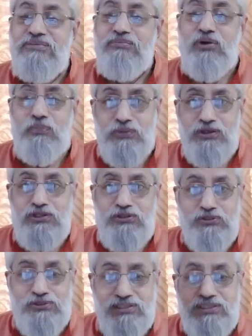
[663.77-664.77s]
Properly
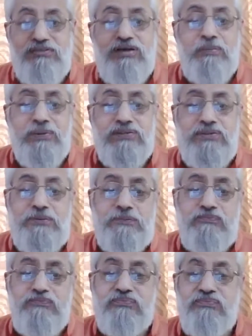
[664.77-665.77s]
used, this is a weapon.
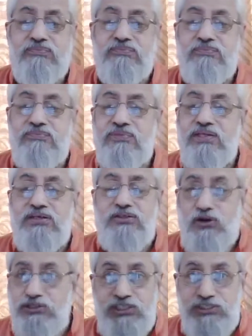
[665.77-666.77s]

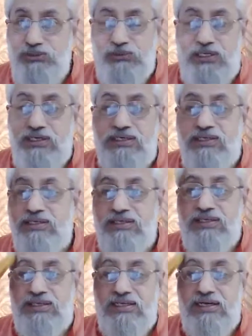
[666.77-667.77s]
Not just to
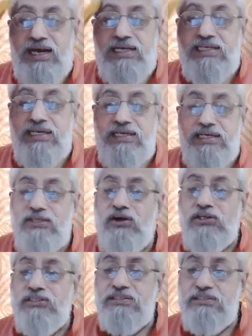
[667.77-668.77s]
eradicate
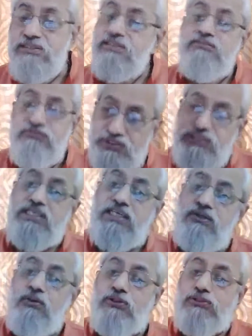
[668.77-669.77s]
ignorance,
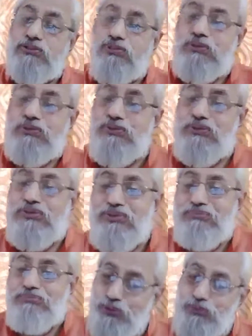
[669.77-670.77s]
physically also.
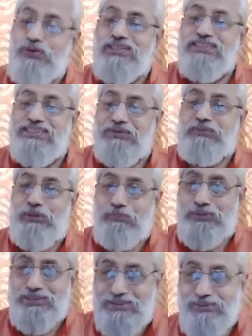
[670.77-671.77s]
Both ways is a
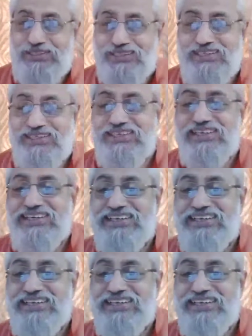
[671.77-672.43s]
weapon. Okay.